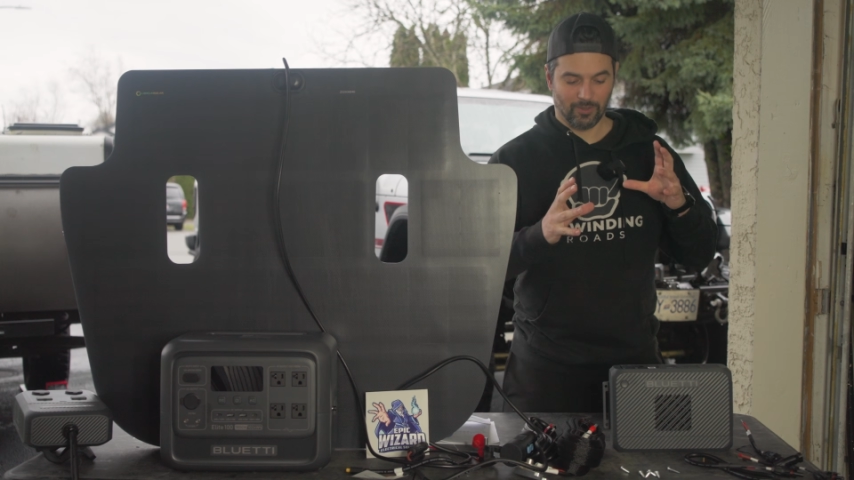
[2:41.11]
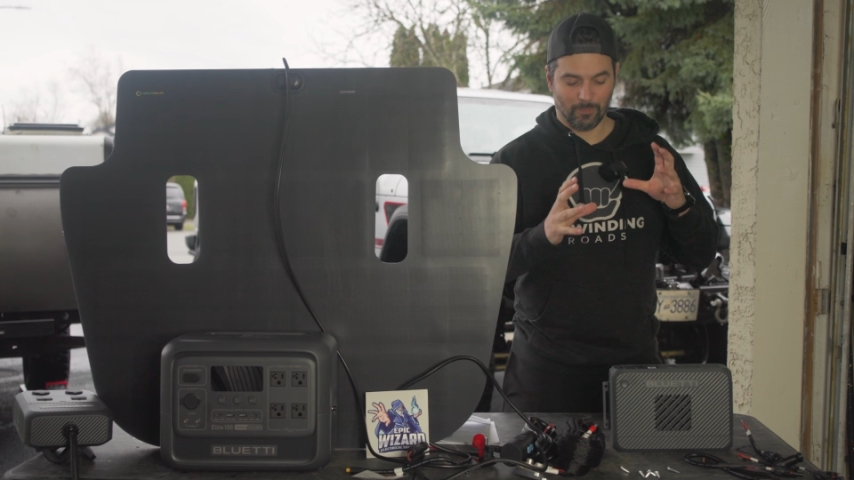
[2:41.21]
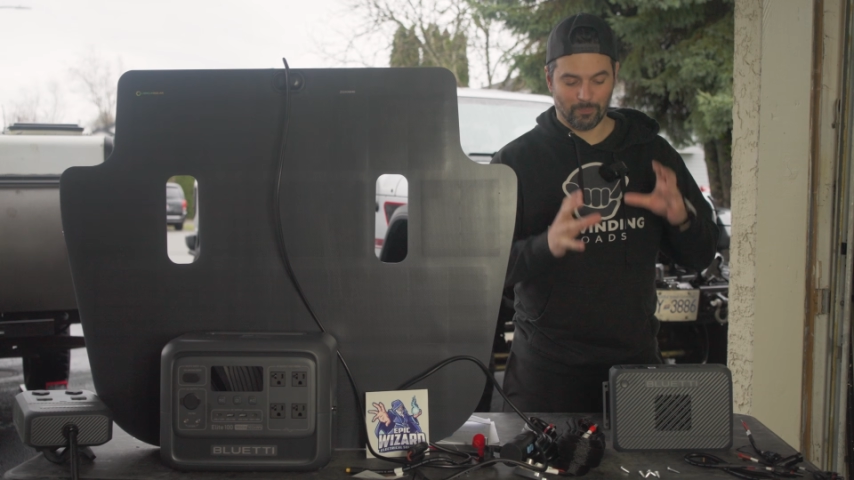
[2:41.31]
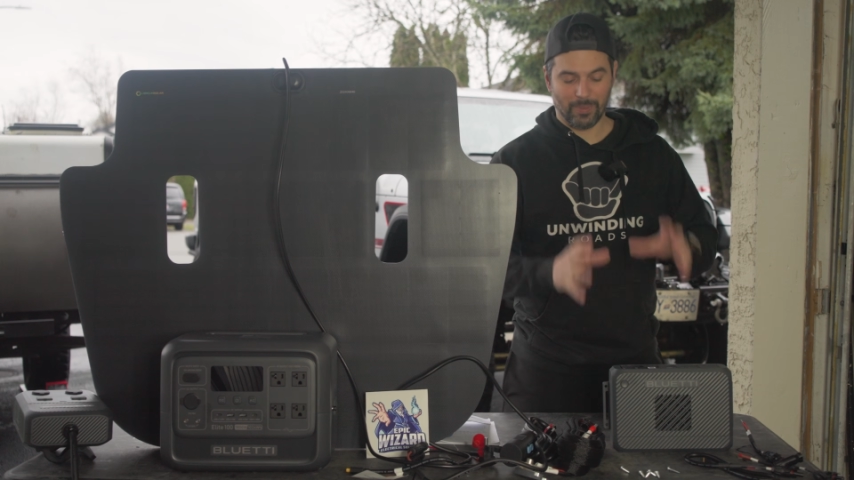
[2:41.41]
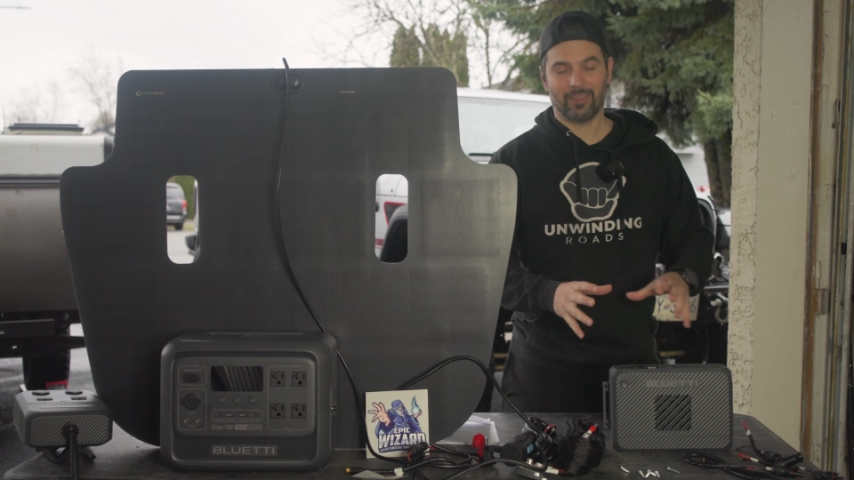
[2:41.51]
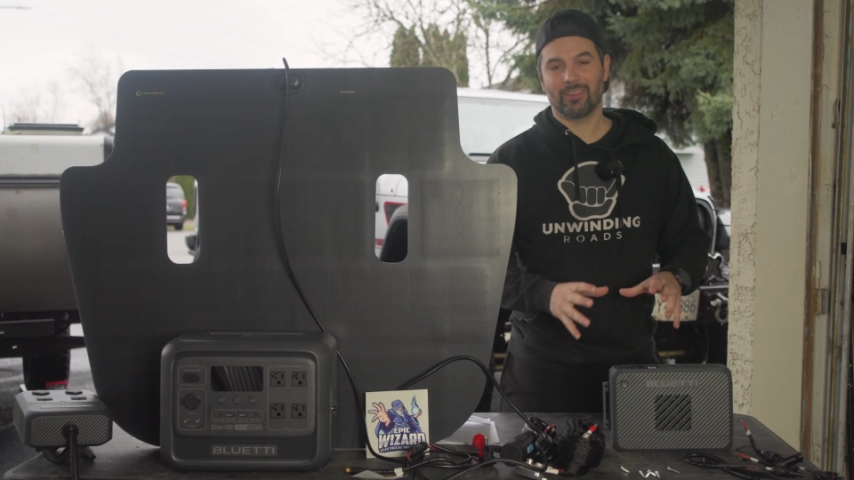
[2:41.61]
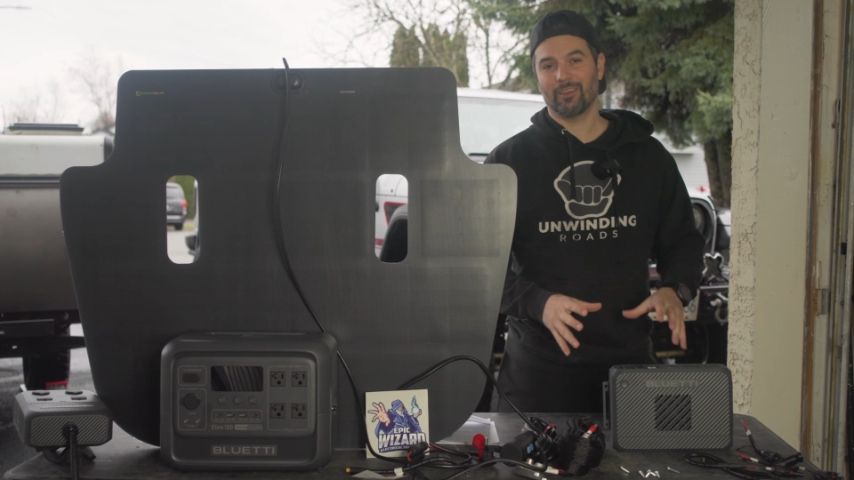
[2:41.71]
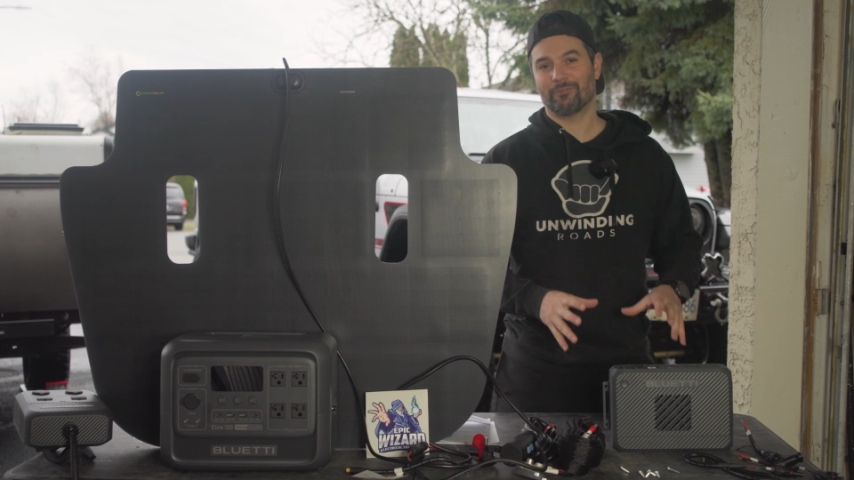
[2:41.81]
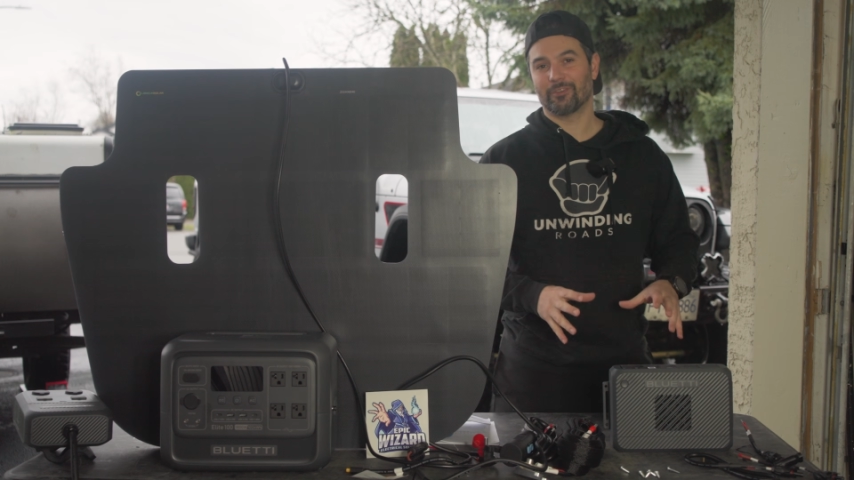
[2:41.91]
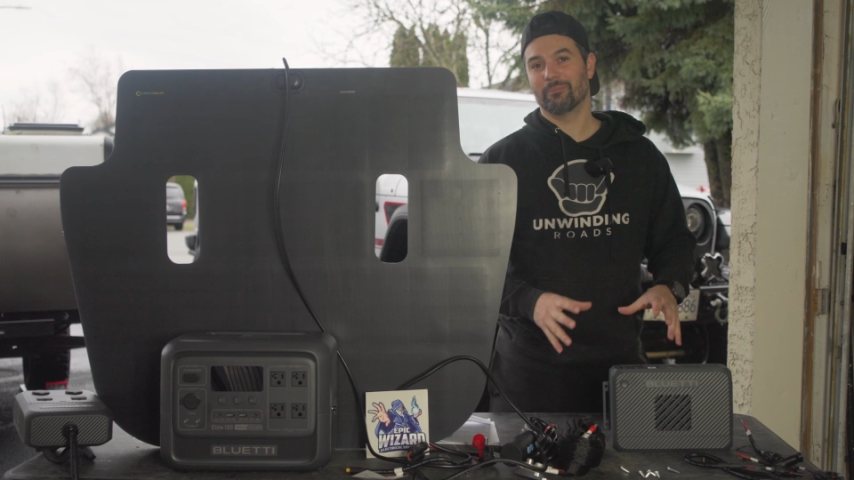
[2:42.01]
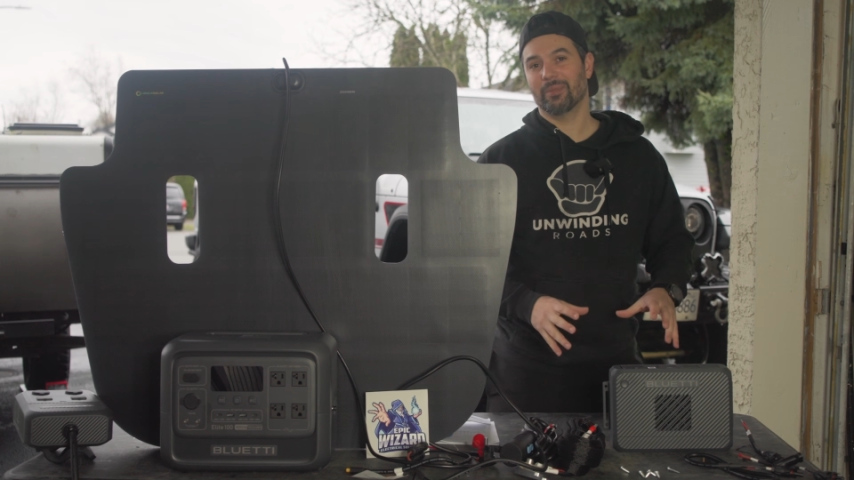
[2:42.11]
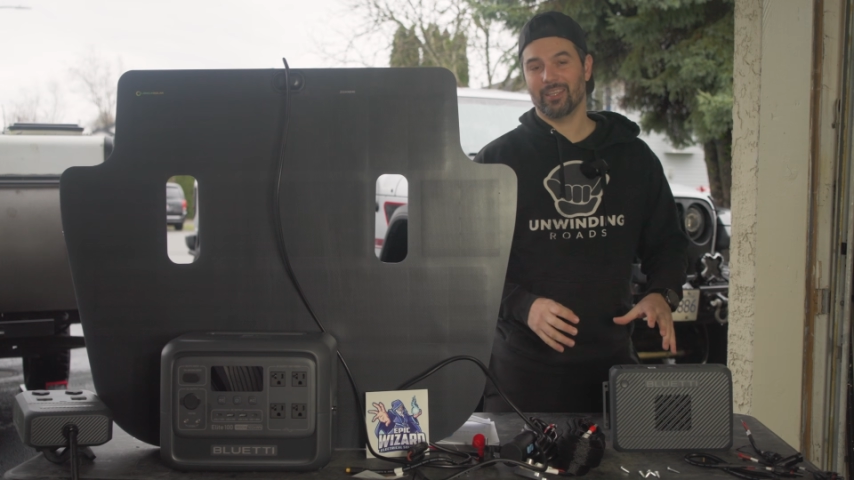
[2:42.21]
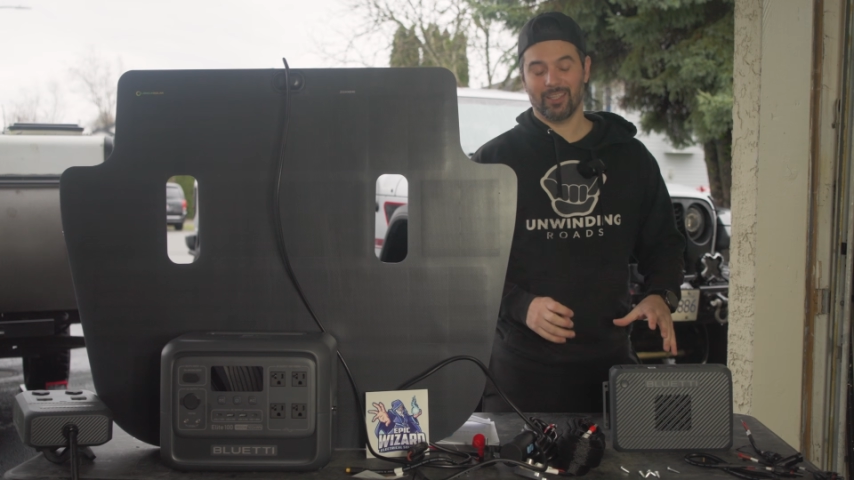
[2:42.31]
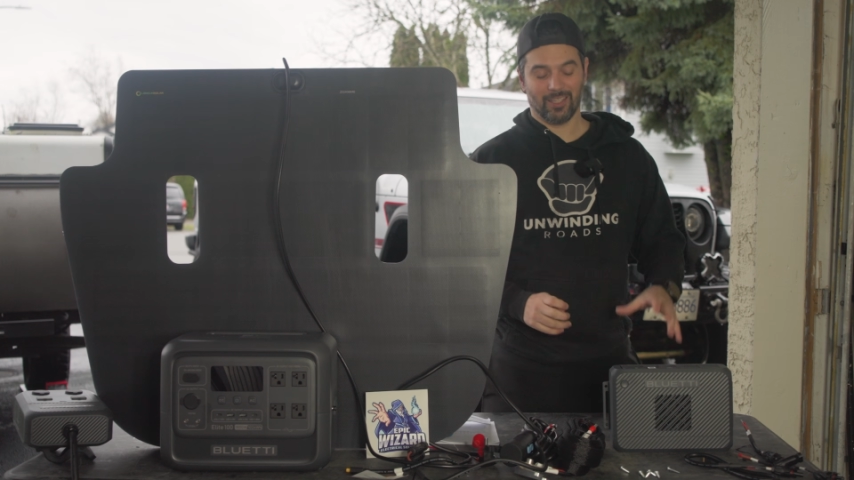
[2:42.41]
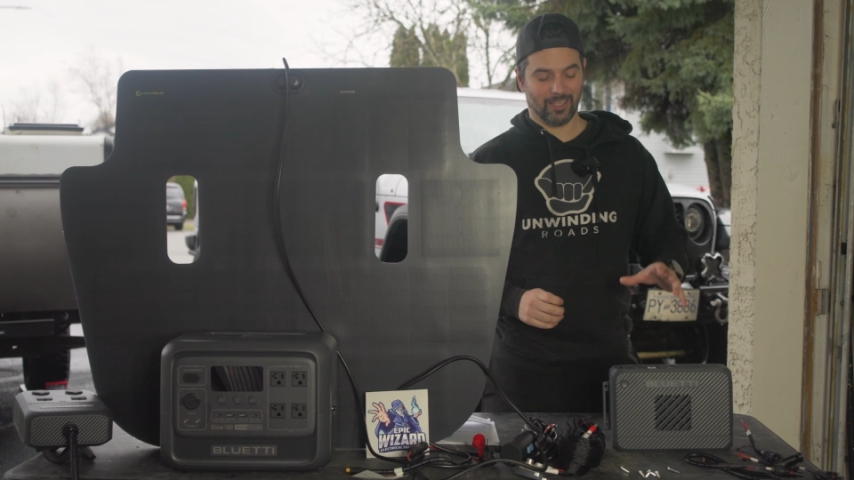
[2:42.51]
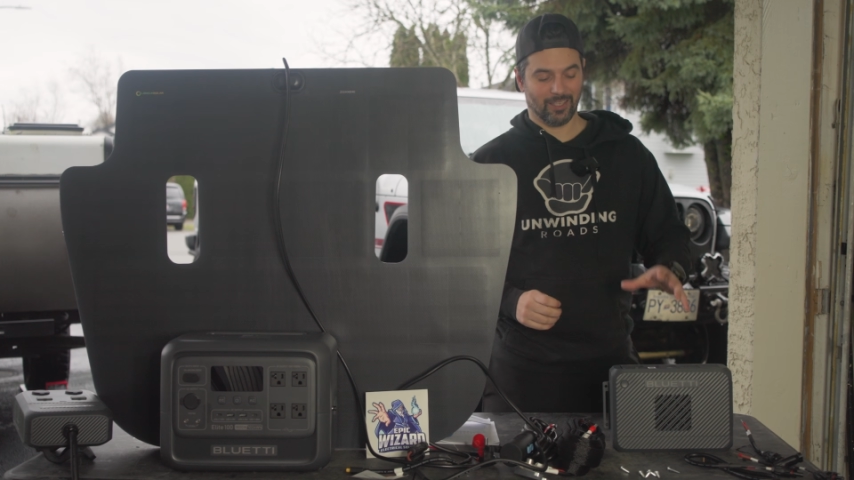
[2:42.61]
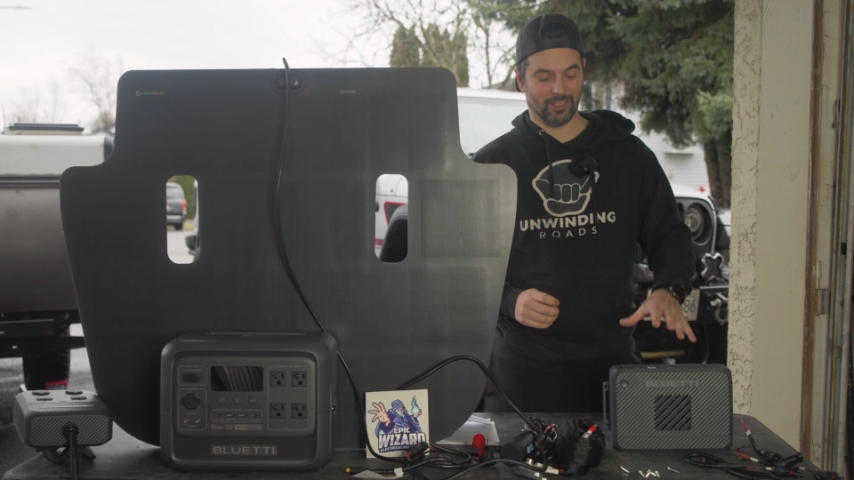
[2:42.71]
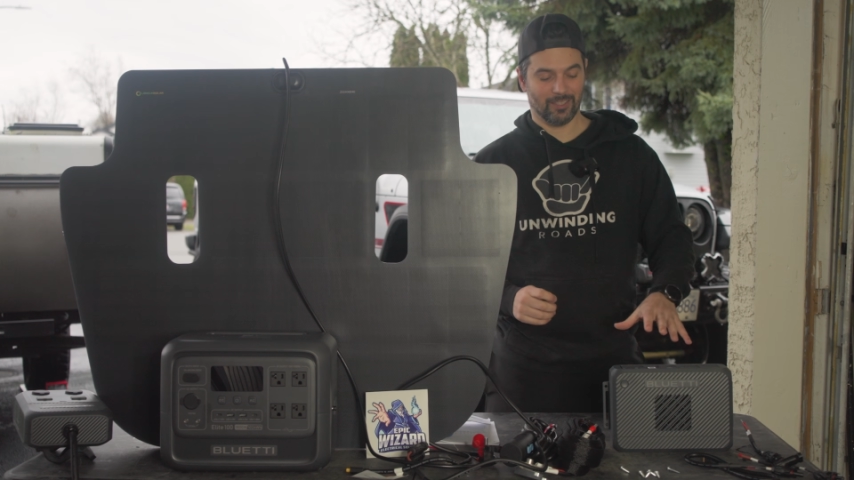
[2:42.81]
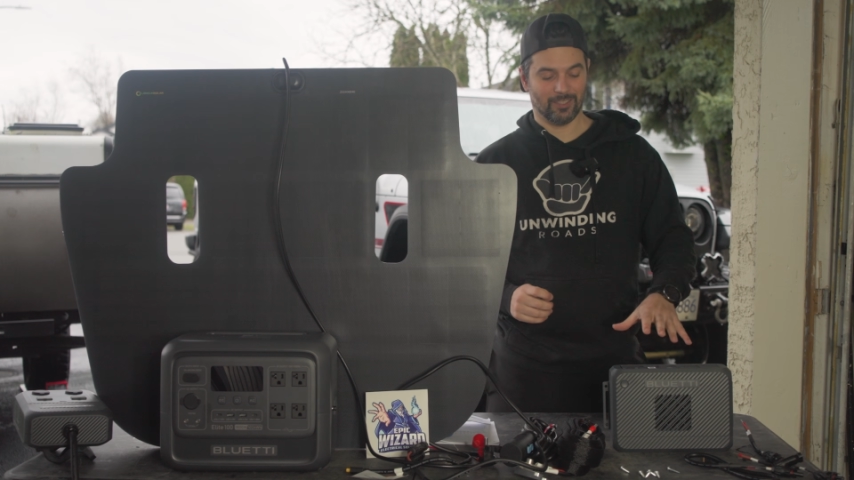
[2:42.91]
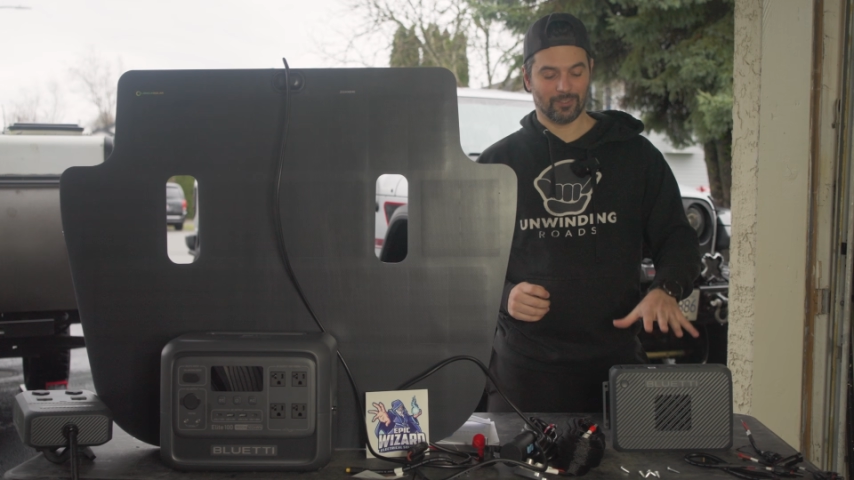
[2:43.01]
the big thing for me
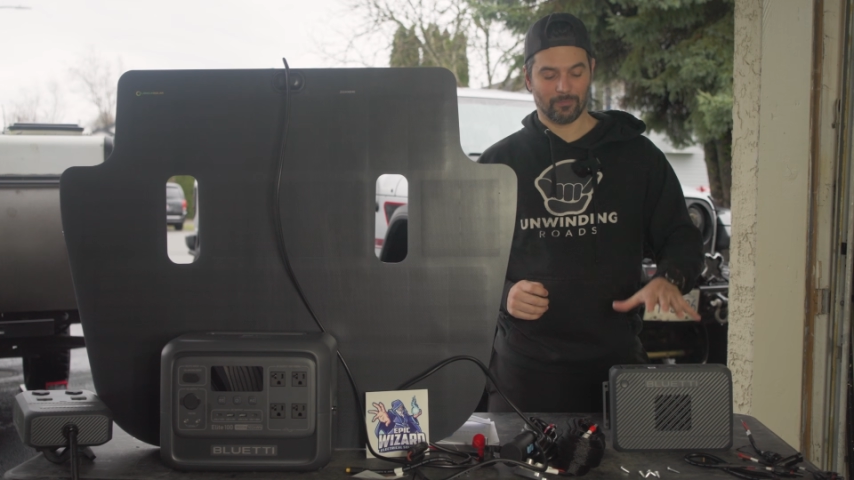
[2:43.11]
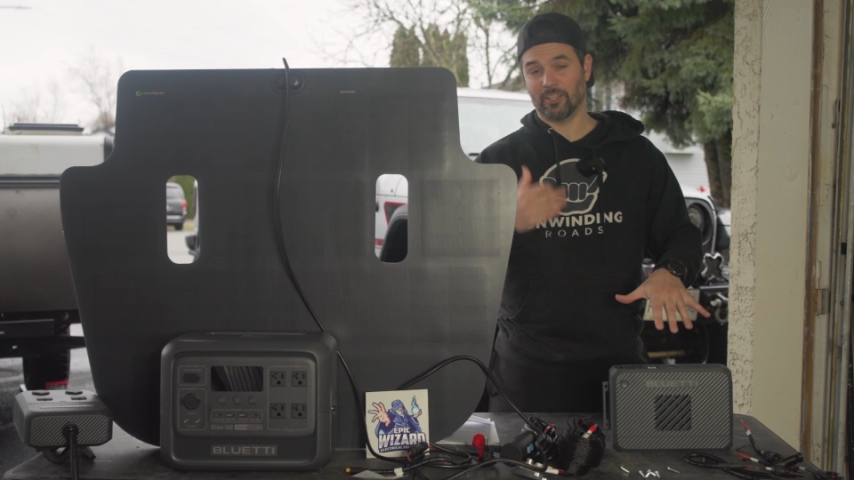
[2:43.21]
is,